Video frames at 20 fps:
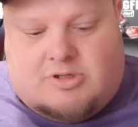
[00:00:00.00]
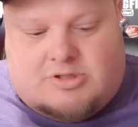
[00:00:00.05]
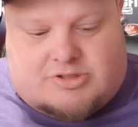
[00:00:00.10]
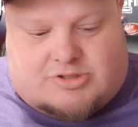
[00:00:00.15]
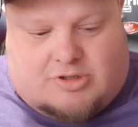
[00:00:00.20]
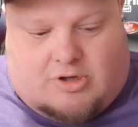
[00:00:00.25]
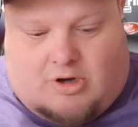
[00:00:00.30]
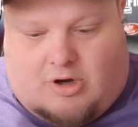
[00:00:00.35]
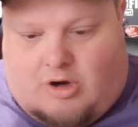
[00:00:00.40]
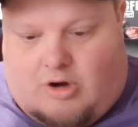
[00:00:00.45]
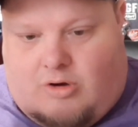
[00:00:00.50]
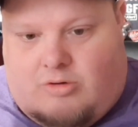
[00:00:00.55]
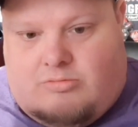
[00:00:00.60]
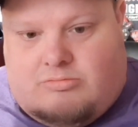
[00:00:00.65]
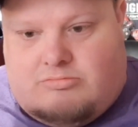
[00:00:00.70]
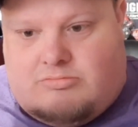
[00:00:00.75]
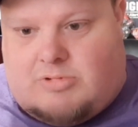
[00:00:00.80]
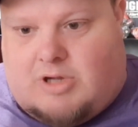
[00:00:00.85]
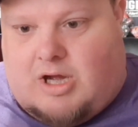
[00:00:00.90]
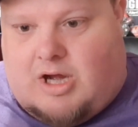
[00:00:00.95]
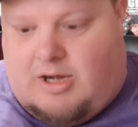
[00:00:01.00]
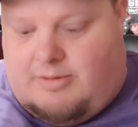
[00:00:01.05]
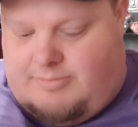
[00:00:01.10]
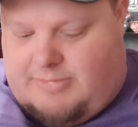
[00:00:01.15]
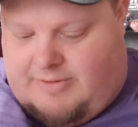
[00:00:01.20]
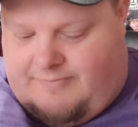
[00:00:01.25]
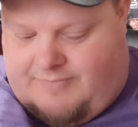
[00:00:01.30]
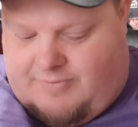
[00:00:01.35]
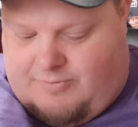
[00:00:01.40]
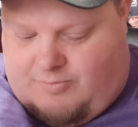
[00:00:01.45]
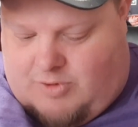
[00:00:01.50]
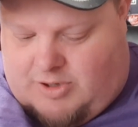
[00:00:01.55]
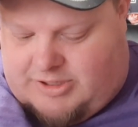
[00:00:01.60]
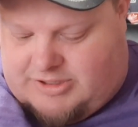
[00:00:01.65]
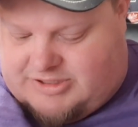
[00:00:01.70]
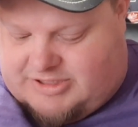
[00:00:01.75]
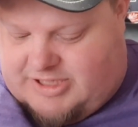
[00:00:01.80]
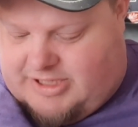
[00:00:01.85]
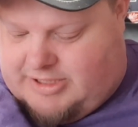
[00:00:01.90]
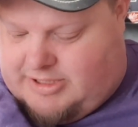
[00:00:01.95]
So if you want to
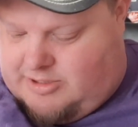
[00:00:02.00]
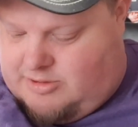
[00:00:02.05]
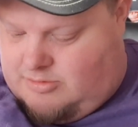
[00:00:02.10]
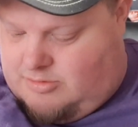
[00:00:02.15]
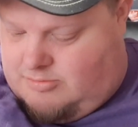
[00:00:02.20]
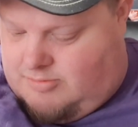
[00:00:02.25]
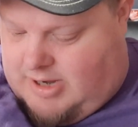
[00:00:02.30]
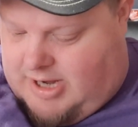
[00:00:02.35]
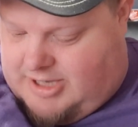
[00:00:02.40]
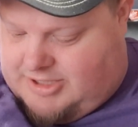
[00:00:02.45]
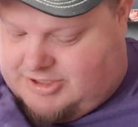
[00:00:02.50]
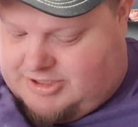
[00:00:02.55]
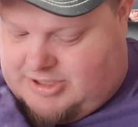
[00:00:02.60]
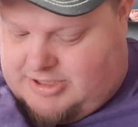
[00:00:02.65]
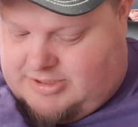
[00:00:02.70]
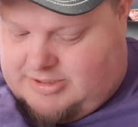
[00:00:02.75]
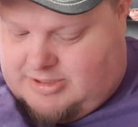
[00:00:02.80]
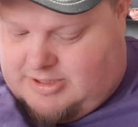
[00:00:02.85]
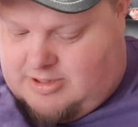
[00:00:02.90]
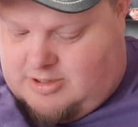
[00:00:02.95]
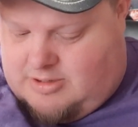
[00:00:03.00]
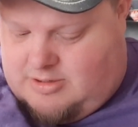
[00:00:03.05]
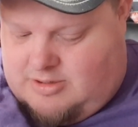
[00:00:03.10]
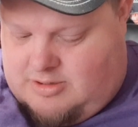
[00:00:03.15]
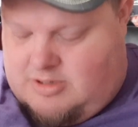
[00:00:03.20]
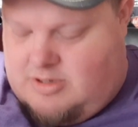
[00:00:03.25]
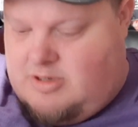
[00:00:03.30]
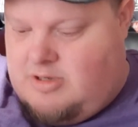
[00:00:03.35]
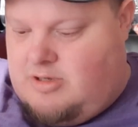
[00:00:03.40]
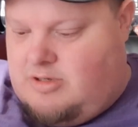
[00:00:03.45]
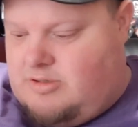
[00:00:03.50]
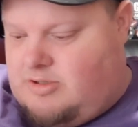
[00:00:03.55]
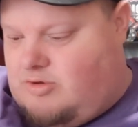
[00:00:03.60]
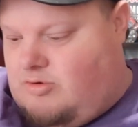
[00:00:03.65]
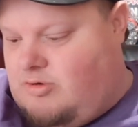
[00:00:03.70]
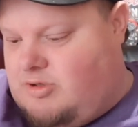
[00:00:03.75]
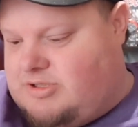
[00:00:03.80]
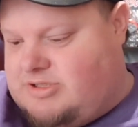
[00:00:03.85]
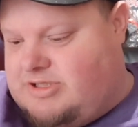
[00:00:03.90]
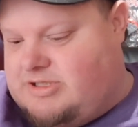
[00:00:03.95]
stick your ratchet in there, of
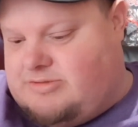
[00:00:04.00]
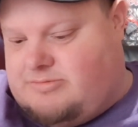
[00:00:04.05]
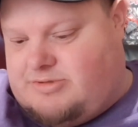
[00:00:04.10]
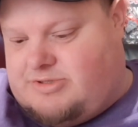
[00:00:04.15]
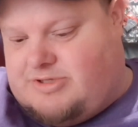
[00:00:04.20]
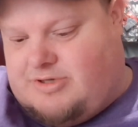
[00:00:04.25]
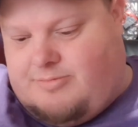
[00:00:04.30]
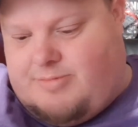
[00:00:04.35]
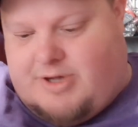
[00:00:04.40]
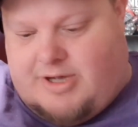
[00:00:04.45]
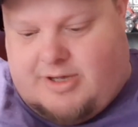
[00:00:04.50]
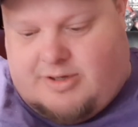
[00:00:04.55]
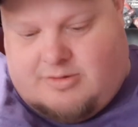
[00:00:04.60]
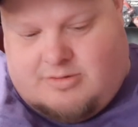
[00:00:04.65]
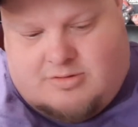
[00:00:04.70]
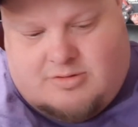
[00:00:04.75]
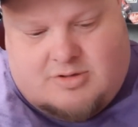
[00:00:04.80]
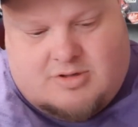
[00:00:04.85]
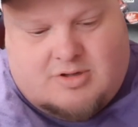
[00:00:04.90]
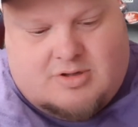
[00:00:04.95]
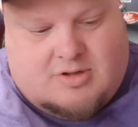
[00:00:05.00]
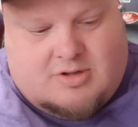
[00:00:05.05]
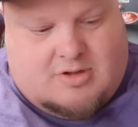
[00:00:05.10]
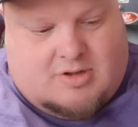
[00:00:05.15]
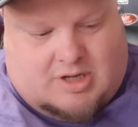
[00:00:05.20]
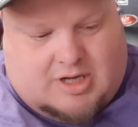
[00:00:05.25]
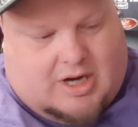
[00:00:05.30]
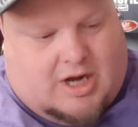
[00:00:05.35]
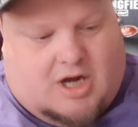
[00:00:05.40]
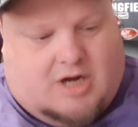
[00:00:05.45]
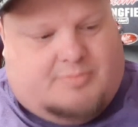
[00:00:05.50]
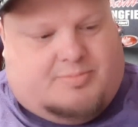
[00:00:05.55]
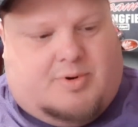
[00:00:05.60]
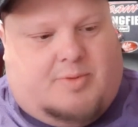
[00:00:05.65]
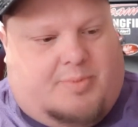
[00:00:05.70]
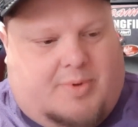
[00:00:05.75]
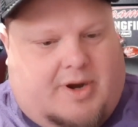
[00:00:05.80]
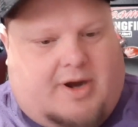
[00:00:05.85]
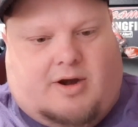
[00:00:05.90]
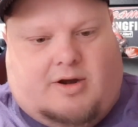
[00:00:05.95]
course this one's too big.
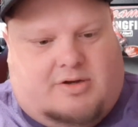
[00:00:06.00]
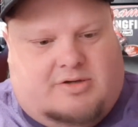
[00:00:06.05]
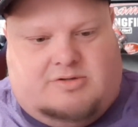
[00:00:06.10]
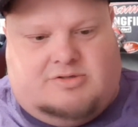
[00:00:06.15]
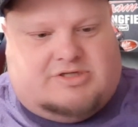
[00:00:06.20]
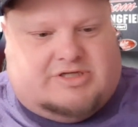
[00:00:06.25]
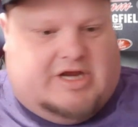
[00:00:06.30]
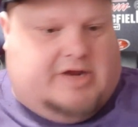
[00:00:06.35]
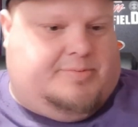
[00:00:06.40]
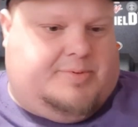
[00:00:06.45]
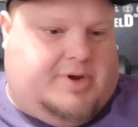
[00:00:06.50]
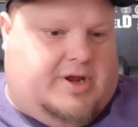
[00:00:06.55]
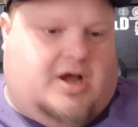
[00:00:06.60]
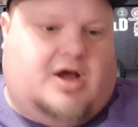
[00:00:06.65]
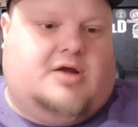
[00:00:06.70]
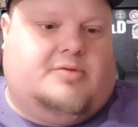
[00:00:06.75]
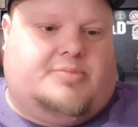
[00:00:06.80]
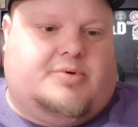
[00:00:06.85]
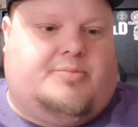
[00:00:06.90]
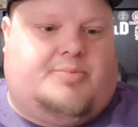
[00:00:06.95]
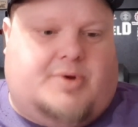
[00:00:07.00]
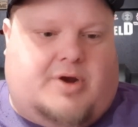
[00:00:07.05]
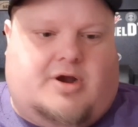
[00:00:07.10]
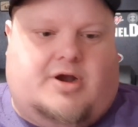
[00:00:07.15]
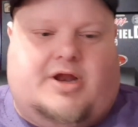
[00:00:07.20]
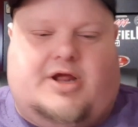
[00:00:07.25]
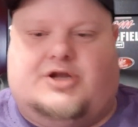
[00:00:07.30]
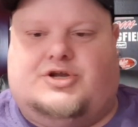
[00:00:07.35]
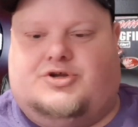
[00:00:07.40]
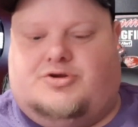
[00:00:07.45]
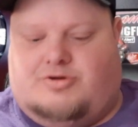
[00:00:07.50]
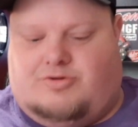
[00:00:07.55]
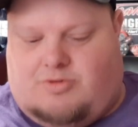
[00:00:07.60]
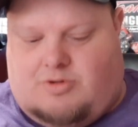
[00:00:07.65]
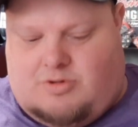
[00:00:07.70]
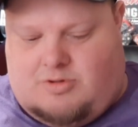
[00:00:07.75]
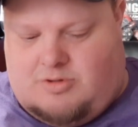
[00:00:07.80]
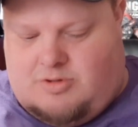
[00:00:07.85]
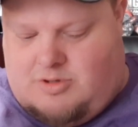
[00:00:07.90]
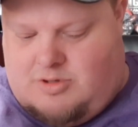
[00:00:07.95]
Unprepared. CP, unprepared as
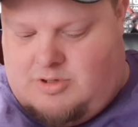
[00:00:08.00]
usual.